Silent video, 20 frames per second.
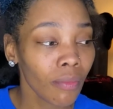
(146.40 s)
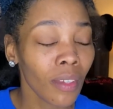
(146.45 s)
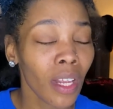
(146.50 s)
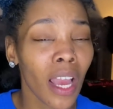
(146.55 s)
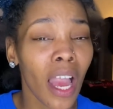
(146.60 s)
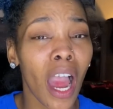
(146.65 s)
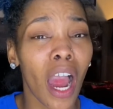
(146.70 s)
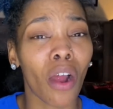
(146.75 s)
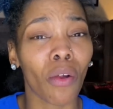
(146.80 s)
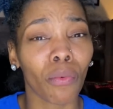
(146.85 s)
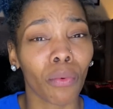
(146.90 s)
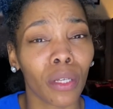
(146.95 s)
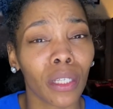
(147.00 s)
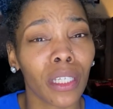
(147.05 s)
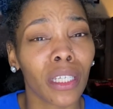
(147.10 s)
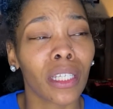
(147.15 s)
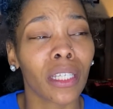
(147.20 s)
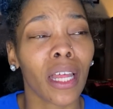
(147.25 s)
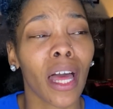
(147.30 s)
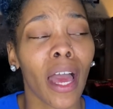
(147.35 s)
I
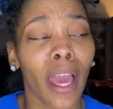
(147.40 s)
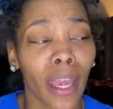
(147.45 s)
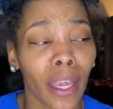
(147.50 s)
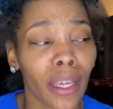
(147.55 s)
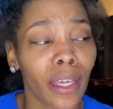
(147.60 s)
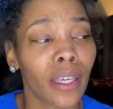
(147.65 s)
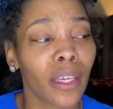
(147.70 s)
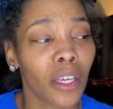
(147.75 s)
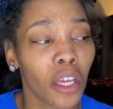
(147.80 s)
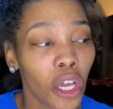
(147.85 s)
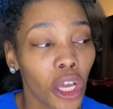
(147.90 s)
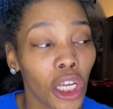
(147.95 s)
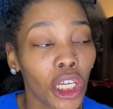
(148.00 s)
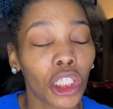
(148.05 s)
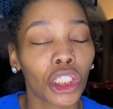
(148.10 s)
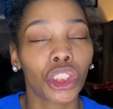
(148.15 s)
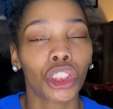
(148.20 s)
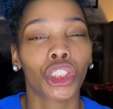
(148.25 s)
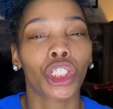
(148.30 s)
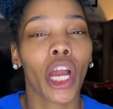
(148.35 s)
really like
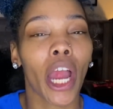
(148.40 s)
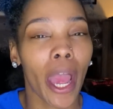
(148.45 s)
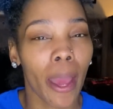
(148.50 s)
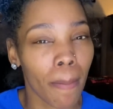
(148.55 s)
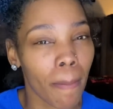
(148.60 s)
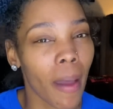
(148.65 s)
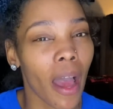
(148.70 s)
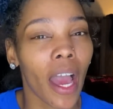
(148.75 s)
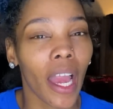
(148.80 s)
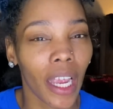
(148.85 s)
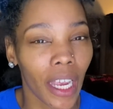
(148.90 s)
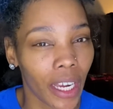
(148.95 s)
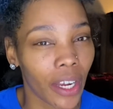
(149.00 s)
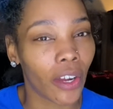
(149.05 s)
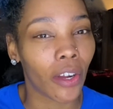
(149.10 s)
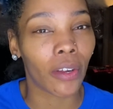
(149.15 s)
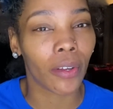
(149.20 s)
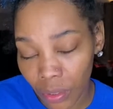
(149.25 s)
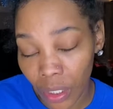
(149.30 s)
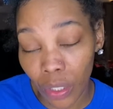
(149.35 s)
tried my
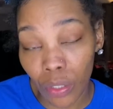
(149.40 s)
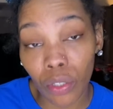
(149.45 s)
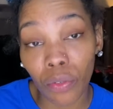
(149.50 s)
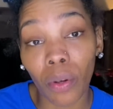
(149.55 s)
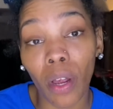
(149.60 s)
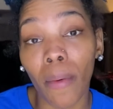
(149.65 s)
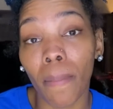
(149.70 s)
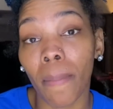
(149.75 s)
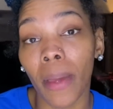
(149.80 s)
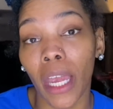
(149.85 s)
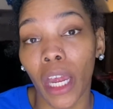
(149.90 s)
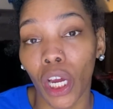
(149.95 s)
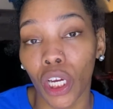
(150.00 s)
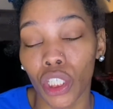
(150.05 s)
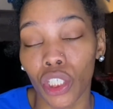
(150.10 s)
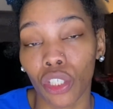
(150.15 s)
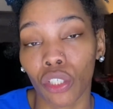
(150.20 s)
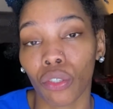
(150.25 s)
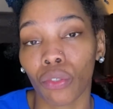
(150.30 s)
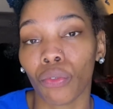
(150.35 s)
hair. It was around May or
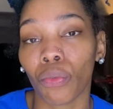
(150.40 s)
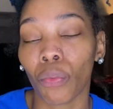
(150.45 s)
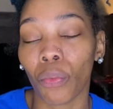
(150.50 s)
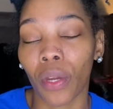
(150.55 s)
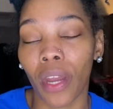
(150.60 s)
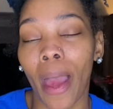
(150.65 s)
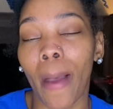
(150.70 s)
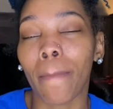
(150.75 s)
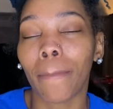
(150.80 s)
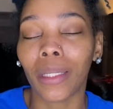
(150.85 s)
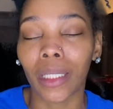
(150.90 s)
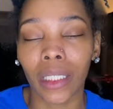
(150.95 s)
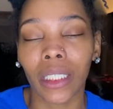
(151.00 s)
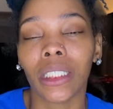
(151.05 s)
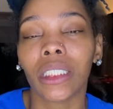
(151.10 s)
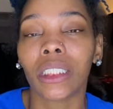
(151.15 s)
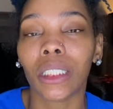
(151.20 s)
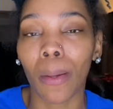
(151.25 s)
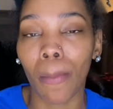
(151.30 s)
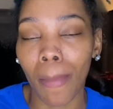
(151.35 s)
June when I
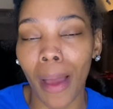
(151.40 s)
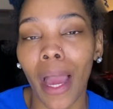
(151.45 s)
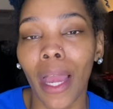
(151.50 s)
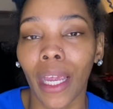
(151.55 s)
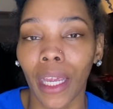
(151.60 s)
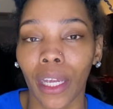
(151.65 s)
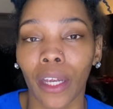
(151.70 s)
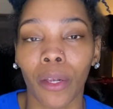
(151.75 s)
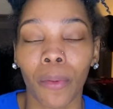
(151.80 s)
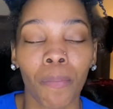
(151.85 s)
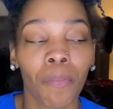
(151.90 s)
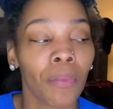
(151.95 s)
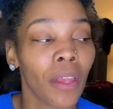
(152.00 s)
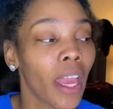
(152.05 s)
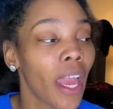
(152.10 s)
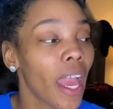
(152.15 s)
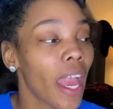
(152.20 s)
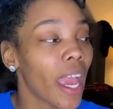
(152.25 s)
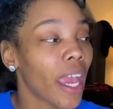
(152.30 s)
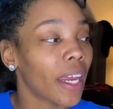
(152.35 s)
bleached my hair.
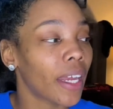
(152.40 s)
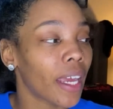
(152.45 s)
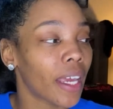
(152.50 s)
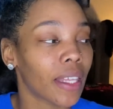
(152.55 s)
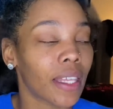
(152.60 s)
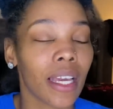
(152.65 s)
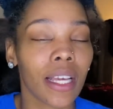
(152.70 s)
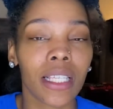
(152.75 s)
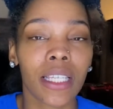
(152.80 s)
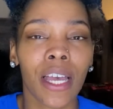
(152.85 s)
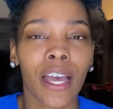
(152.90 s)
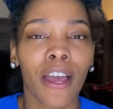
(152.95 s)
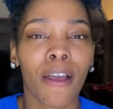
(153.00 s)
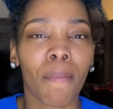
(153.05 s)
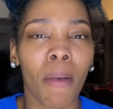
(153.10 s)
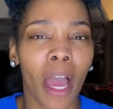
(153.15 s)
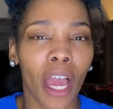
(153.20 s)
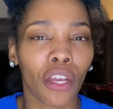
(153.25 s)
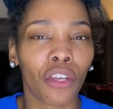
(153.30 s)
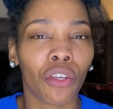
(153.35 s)
And at that time,
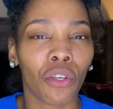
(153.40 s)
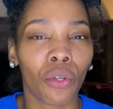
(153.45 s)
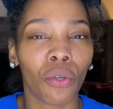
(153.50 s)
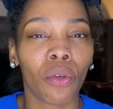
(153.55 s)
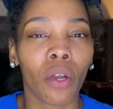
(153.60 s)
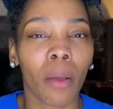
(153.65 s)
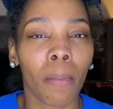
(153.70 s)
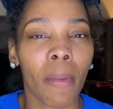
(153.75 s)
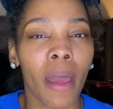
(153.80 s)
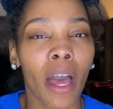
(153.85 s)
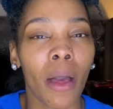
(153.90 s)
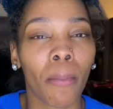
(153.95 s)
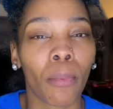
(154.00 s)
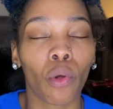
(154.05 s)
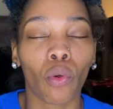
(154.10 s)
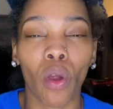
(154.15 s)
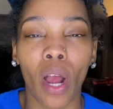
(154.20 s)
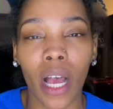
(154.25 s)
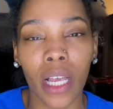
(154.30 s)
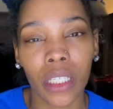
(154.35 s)
I knew about
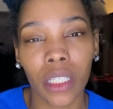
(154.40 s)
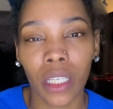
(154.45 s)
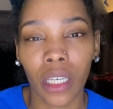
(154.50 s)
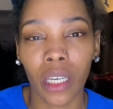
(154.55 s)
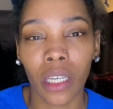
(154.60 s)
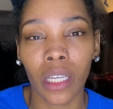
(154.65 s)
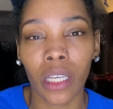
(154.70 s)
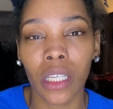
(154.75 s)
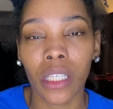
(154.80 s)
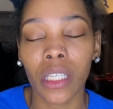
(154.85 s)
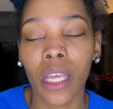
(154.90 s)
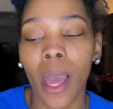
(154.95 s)
porosities,